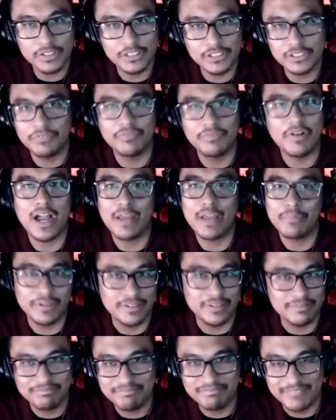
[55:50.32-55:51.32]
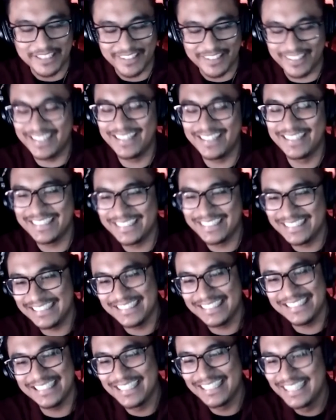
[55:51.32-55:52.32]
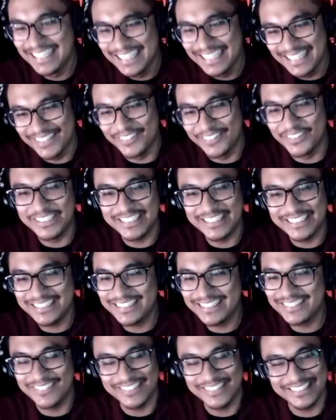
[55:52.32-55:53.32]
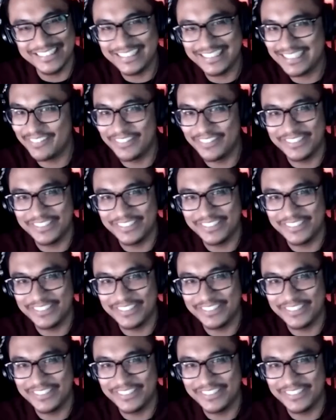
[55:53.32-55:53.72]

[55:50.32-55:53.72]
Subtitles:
we're just vibing, we're just